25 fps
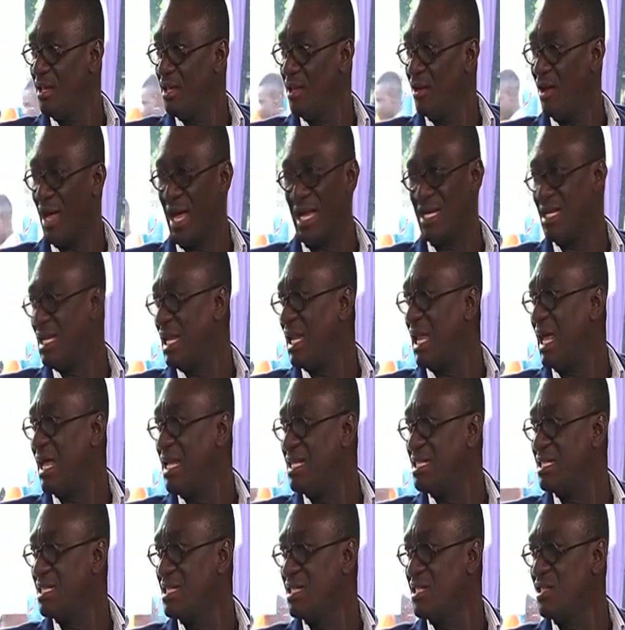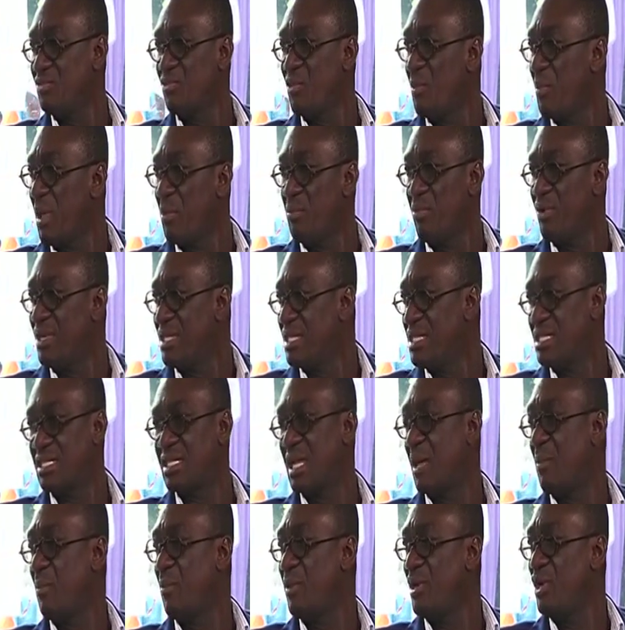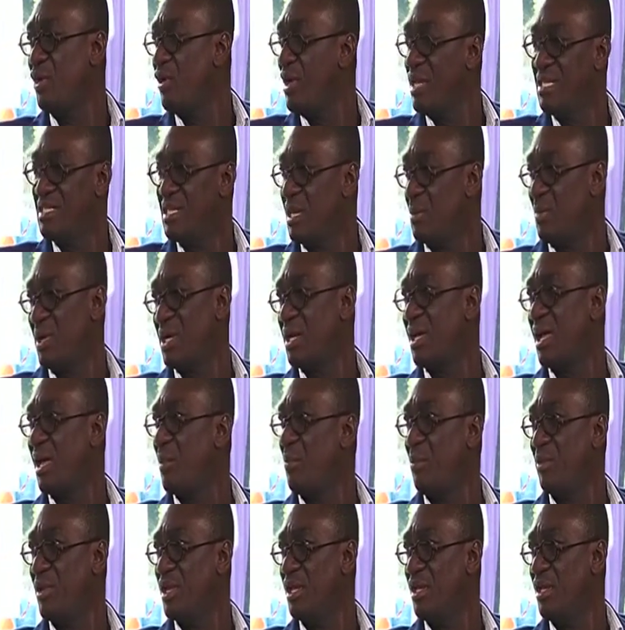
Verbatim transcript: under license from a British company or a German company. So can